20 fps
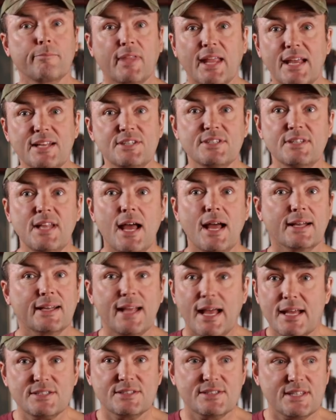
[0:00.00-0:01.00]
It's not,
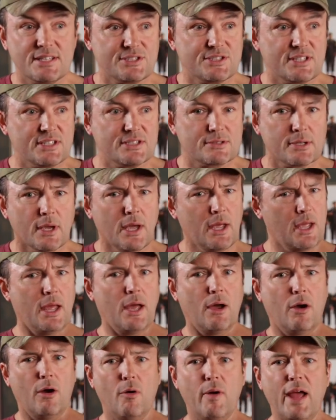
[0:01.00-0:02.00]
guys, this is,
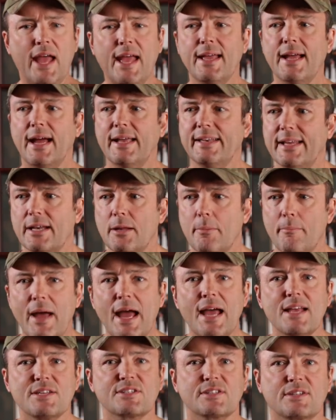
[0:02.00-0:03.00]
oh, hey, I need a
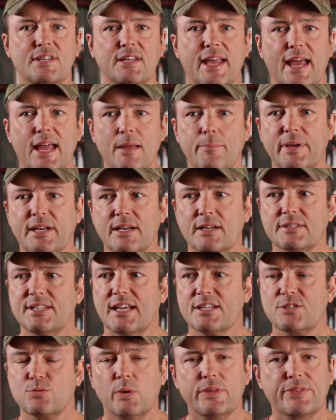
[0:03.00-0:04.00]
mask today because
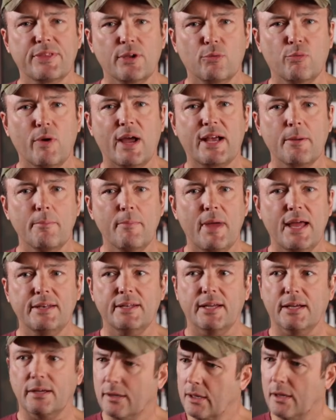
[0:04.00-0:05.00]
that's what they're
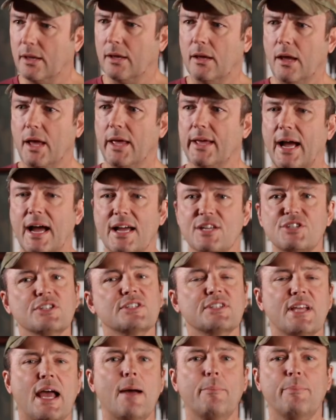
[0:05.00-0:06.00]
recommending. Hey, I
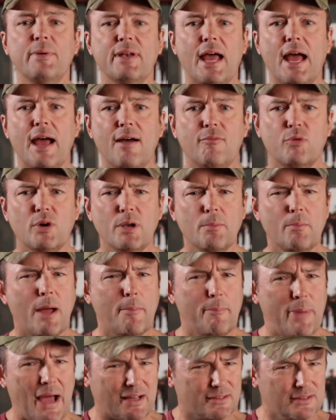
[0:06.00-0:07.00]
just happen to have one in my
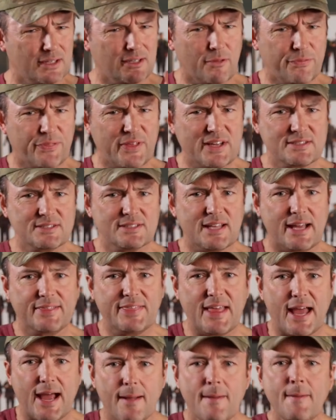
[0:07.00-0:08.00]
bag. Little things like
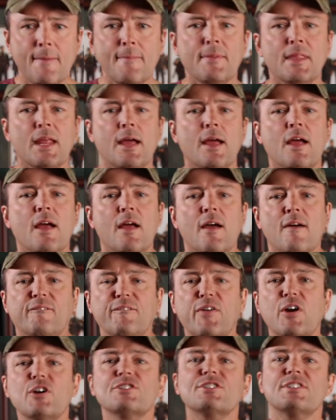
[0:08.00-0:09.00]
that.
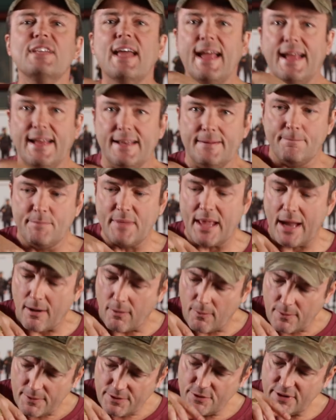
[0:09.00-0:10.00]
First aid.
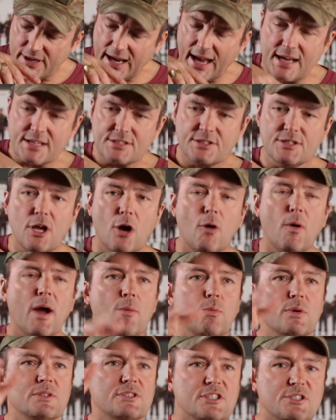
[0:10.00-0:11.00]
Now, you guys know I
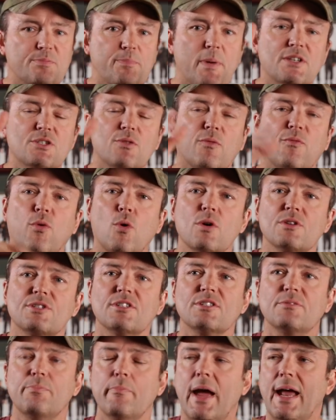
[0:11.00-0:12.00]
was a Special
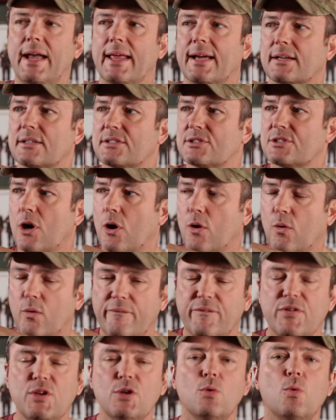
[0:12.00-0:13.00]
Forces medic. So
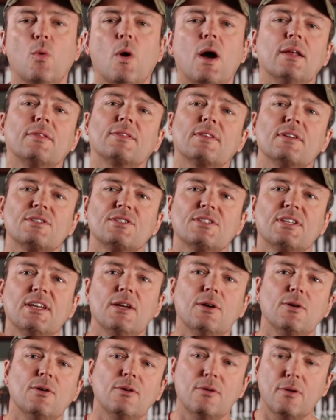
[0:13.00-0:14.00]
if you want to
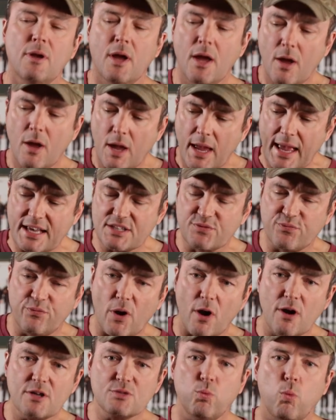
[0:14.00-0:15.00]
see as
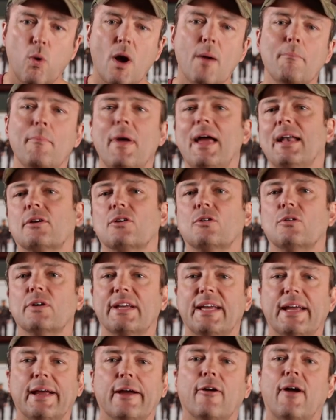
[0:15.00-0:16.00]
far as what medical
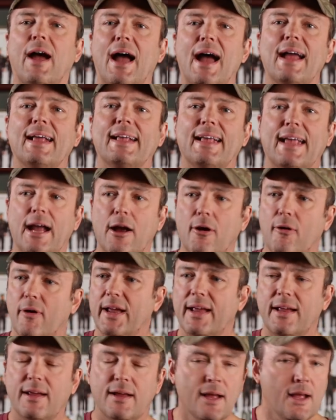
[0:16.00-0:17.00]
gear I
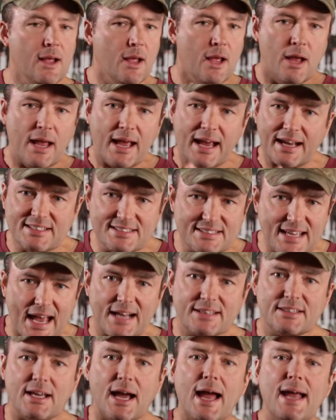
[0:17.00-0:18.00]
carry,
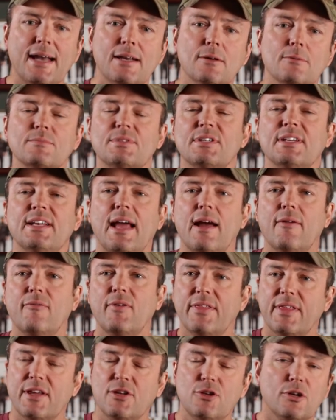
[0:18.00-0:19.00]
exact items and
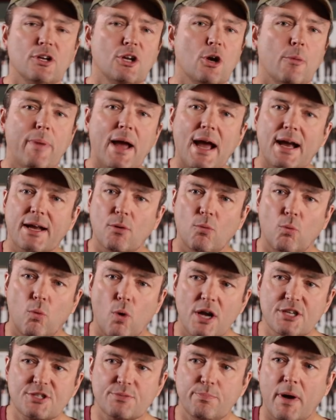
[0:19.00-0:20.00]
everything, you can go back and
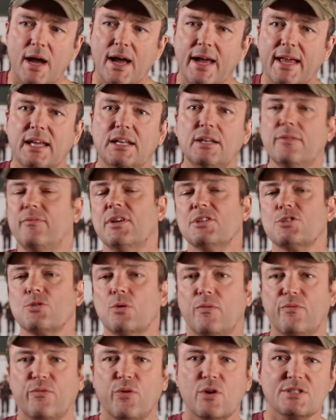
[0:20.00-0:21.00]
watch my
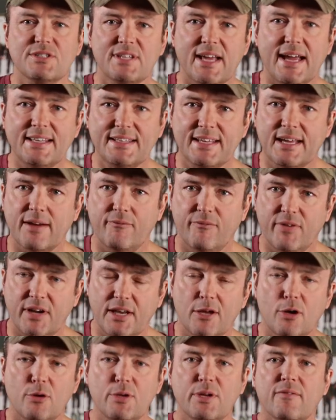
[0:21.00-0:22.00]
individual first aid kit
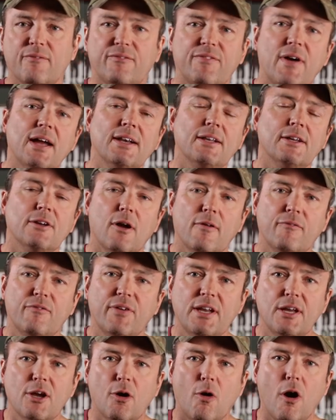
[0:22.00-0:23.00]
video. You can find it in our
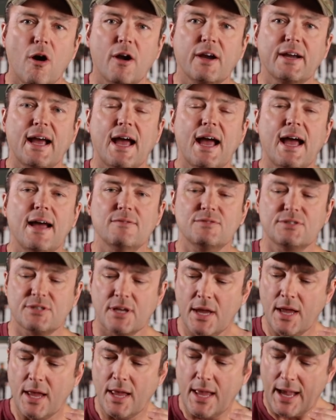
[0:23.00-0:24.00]
video archives.
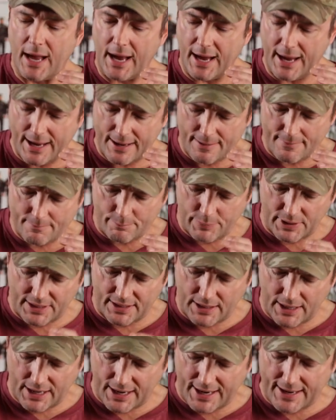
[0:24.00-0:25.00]

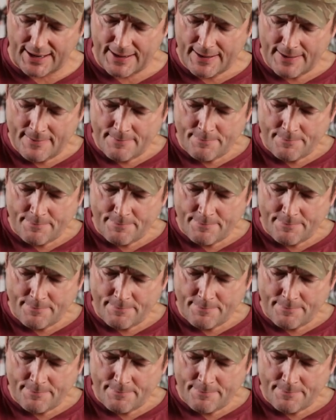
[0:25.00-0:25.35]
But